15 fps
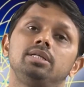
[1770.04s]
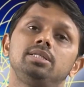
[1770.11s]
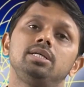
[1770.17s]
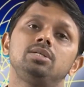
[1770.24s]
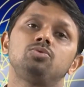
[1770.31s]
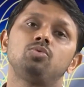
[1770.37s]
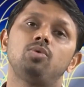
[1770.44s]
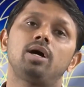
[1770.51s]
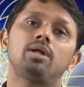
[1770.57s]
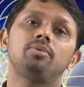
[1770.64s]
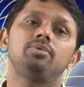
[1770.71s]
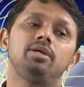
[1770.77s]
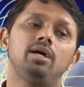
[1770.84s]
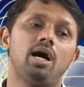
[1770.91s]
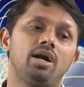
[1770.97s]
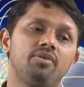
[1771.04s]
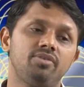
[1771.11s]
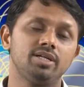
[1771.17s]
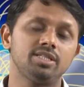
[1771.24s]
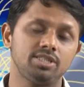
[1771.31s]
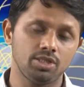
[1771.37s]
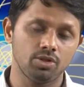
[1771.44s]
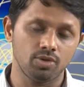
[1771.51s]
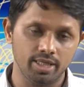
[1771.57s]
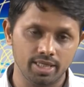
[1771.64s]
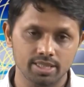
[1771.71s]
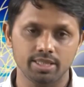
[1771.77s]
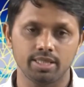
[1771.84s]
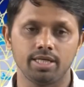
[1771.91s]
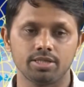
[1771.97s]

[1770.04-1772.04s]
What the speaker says: is one of the advanced theories in